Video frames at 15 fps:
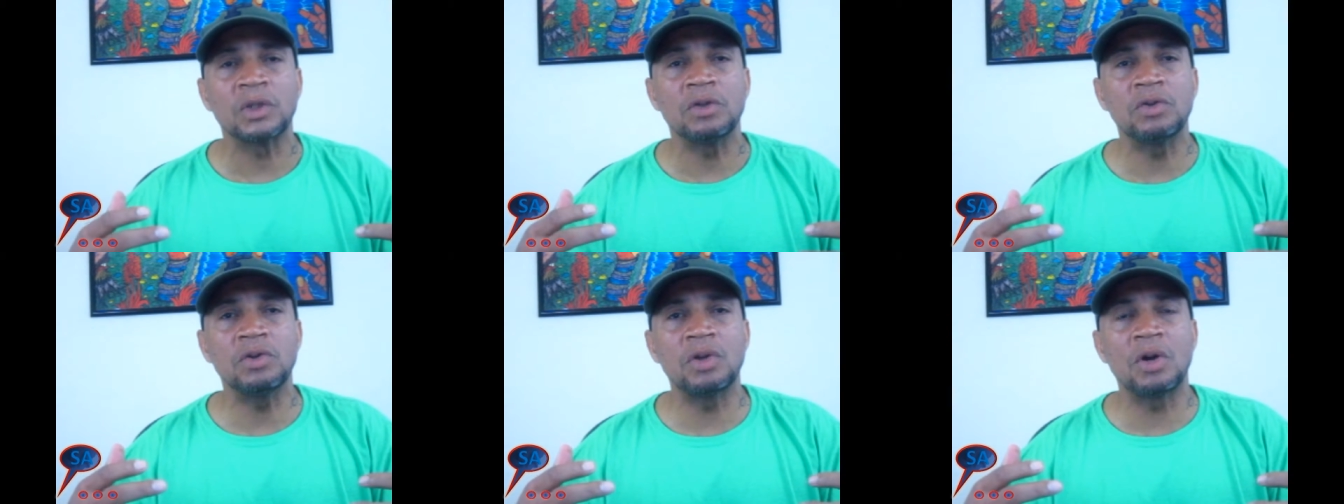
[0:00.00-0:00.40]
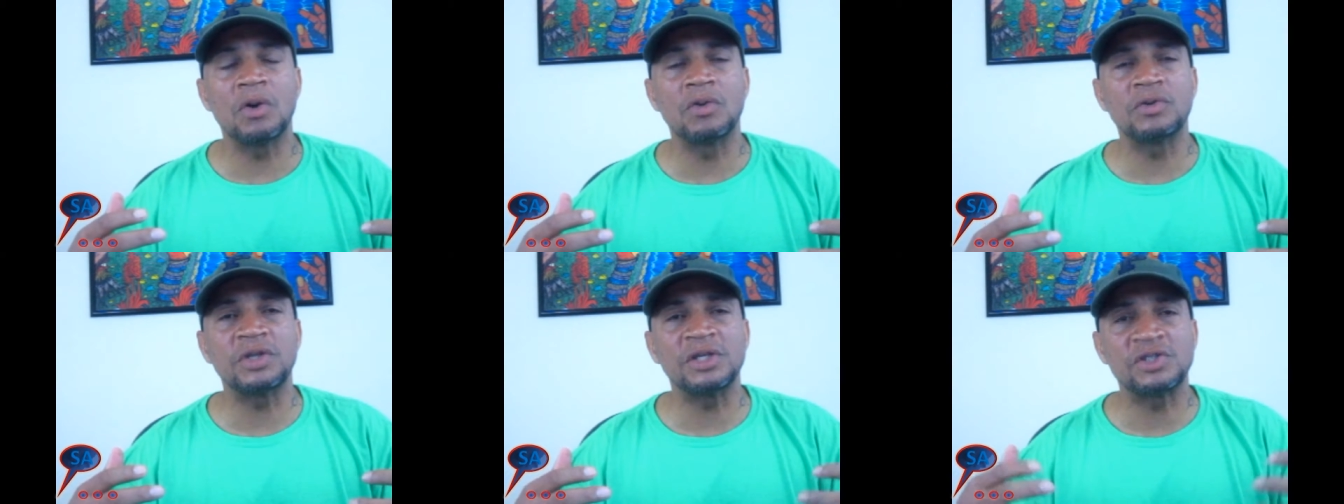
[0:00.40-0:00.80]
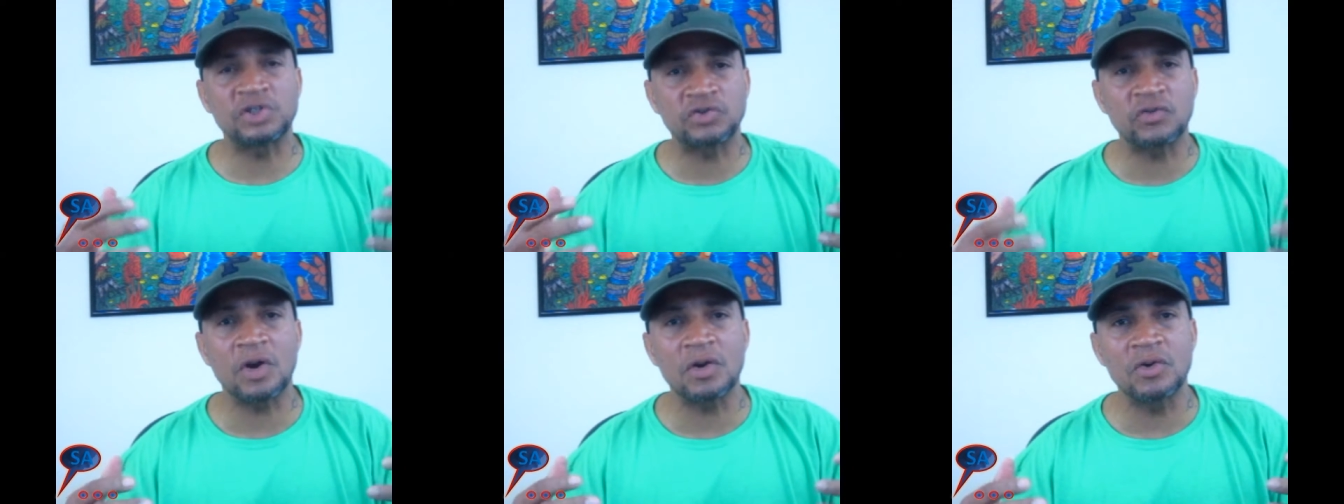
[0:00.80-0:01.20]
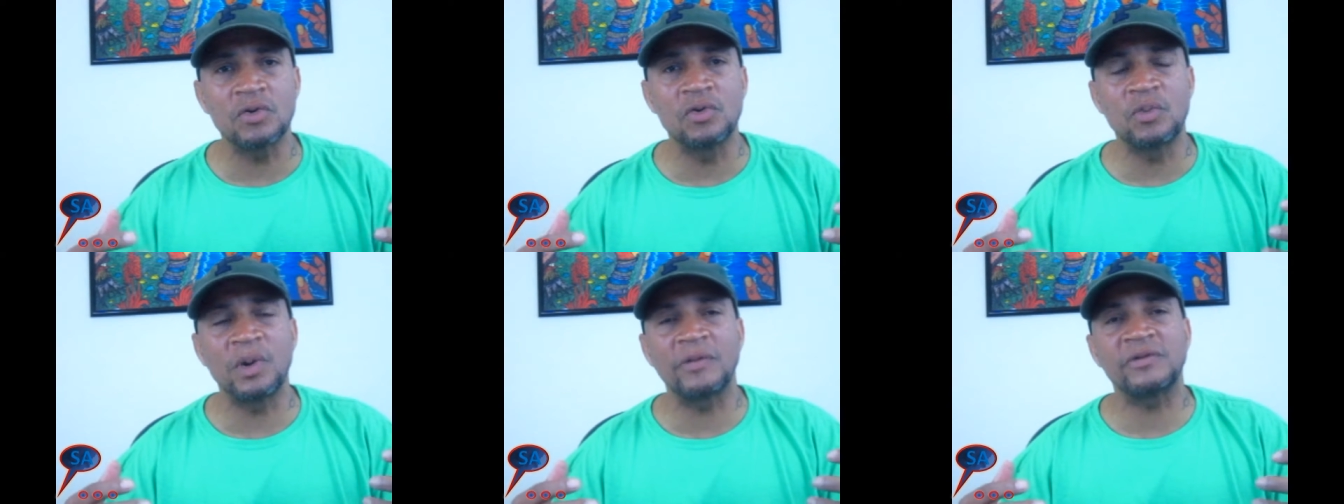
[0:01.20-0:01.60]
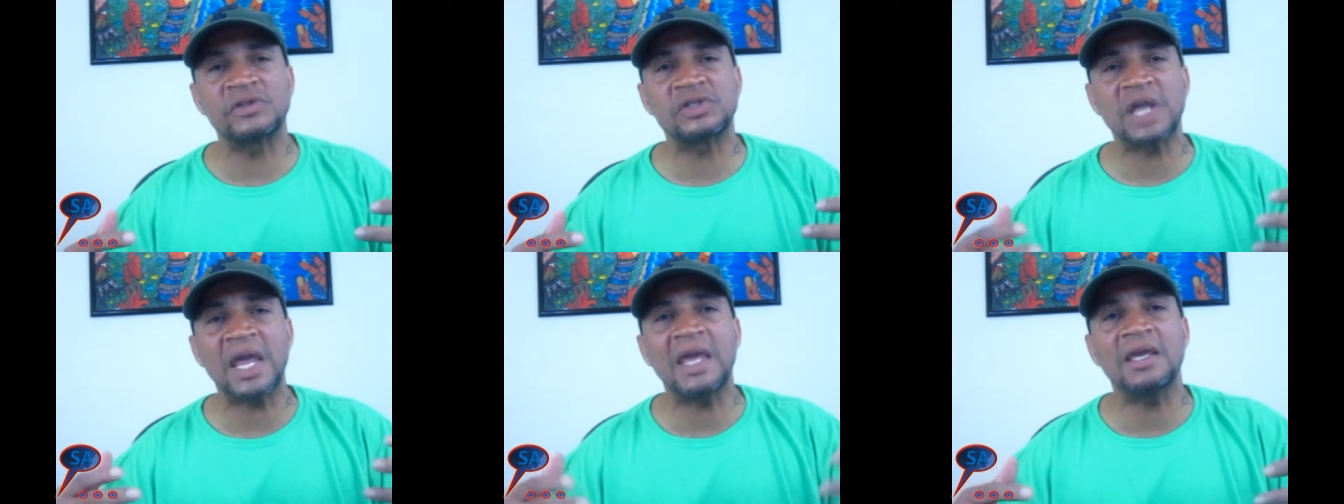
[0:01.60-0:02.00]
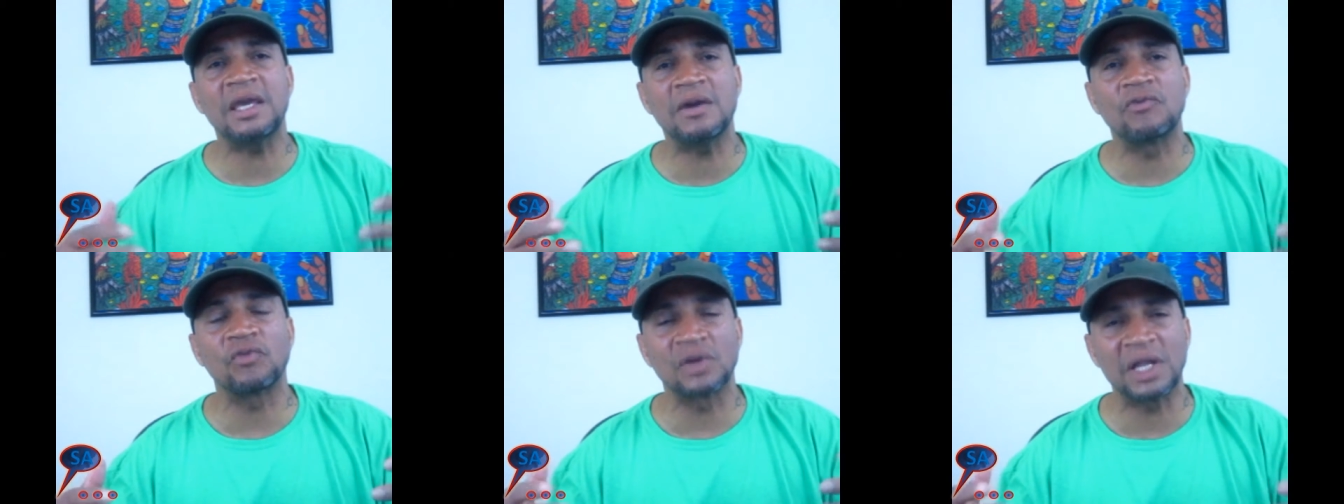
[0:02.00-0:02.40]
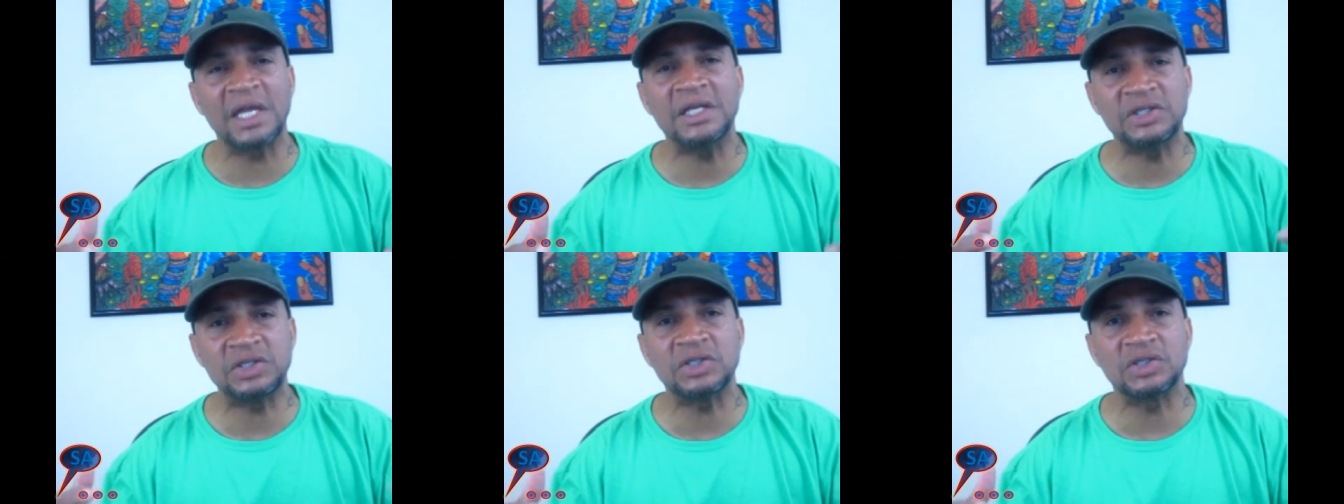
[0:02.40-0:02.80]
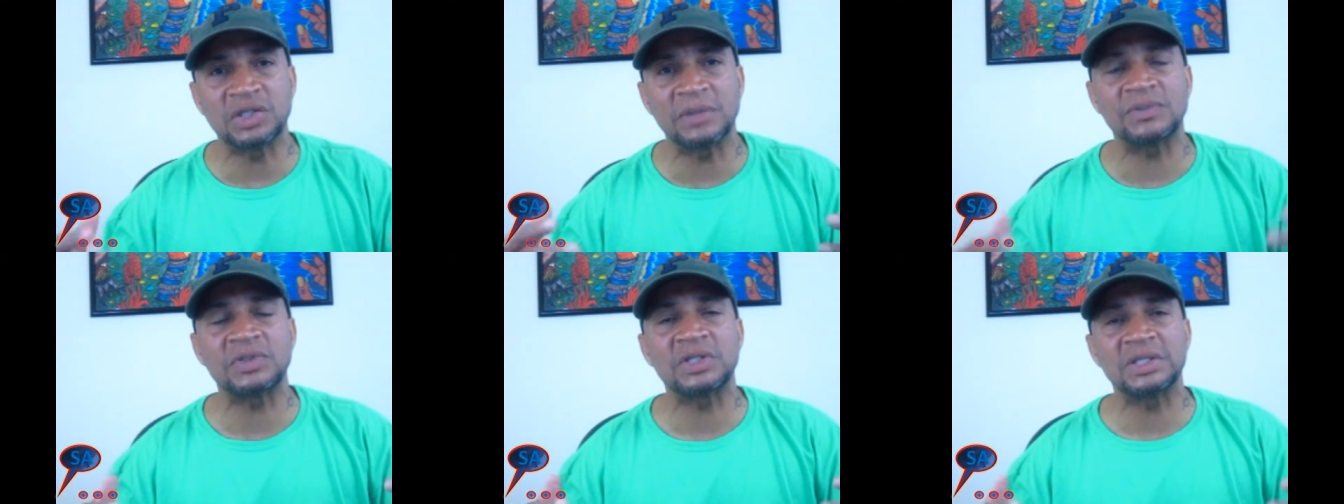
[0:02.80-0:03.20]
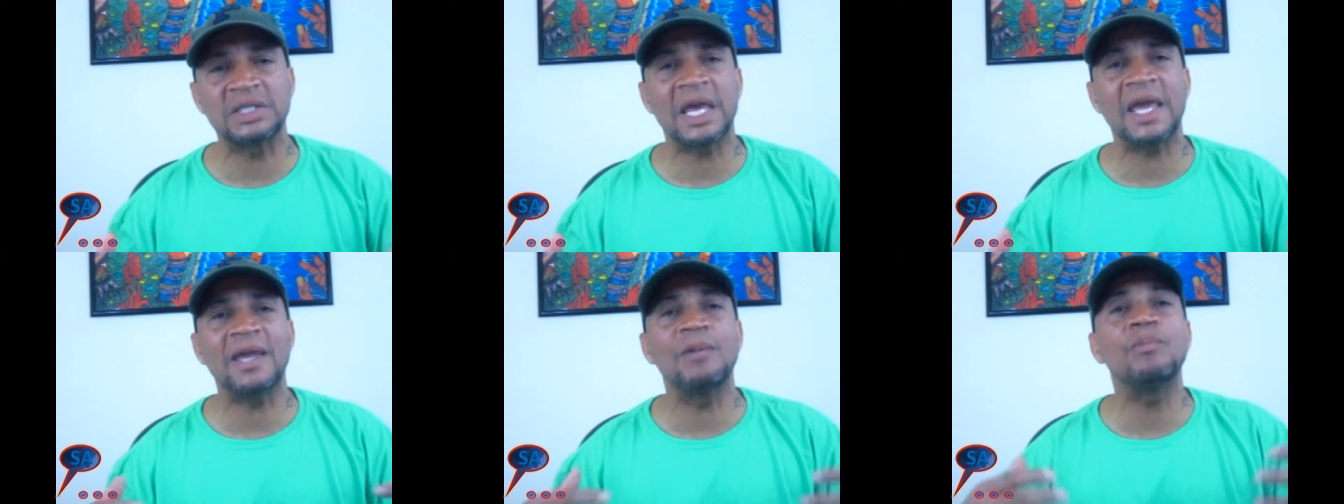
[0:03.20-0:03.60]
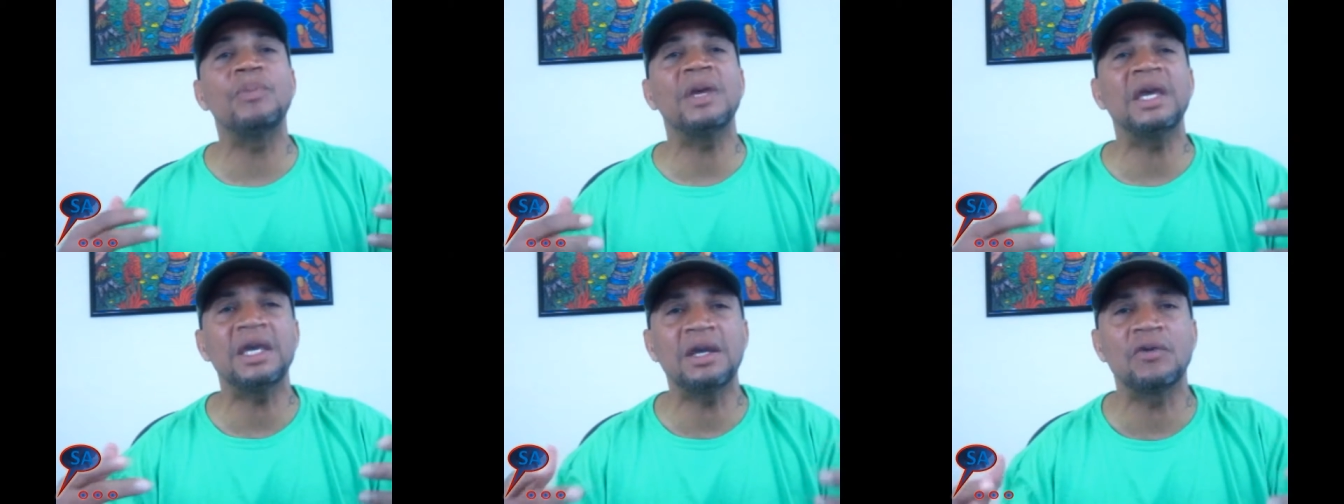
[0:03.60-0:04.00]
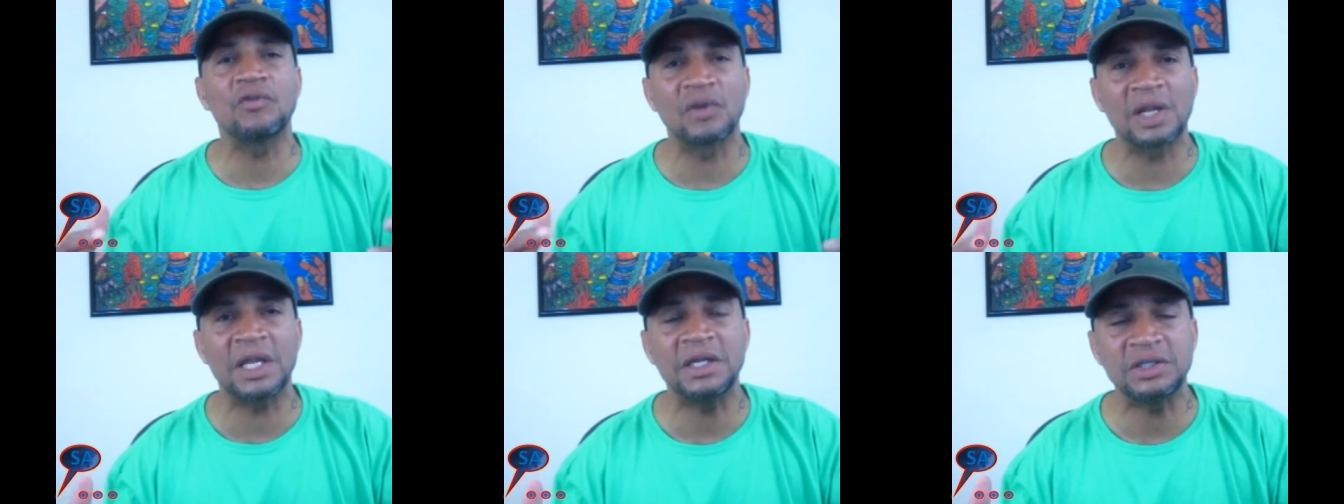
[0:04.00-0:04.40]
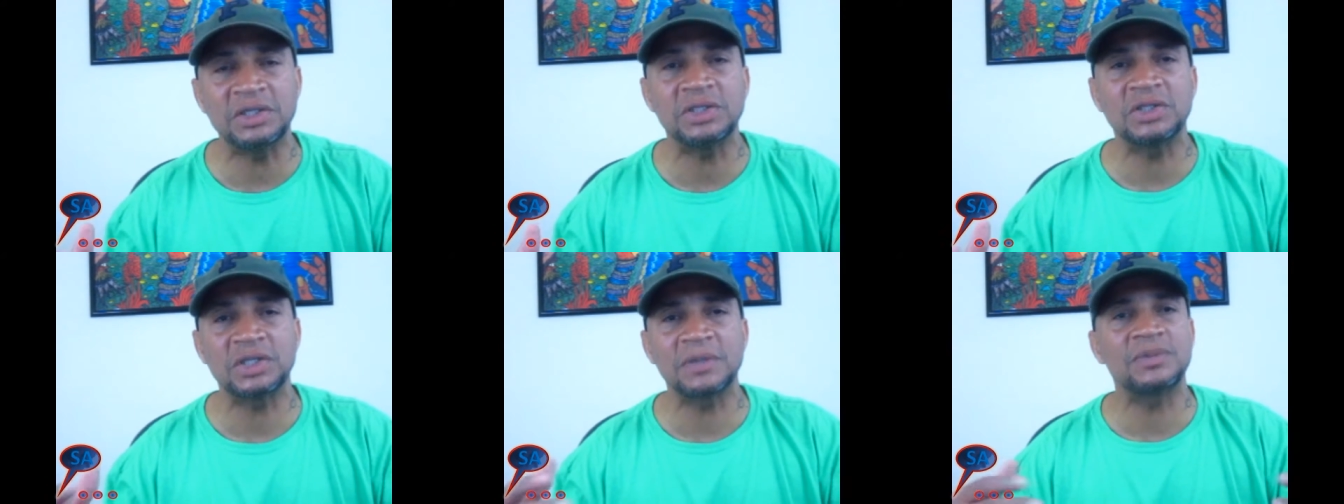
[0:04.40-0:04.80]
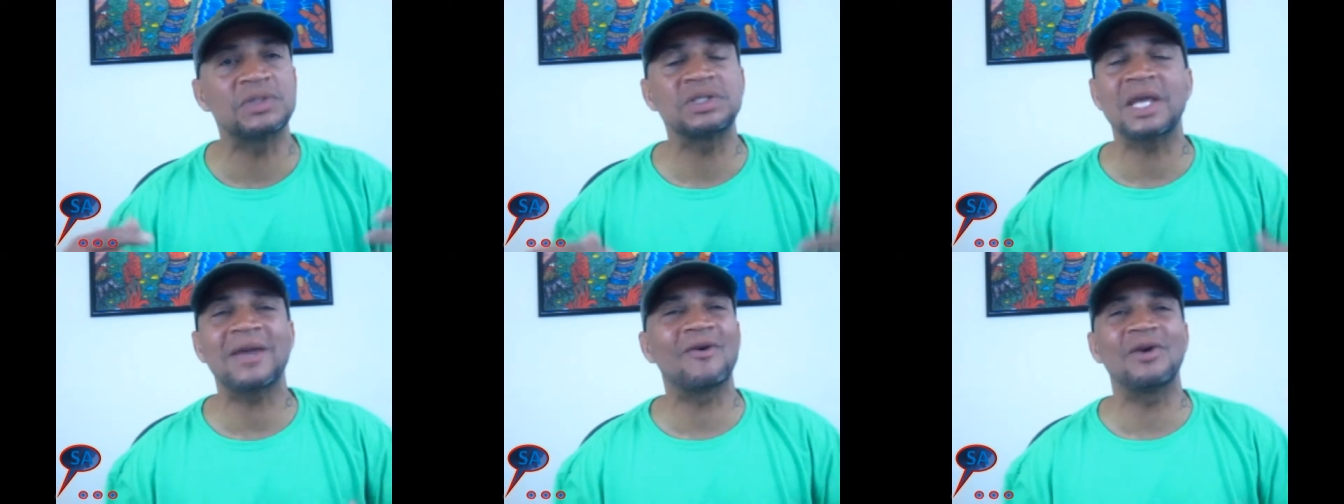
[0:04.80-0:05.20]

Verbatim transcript: you know, the struggle with staying in relationships today and being in relationships today,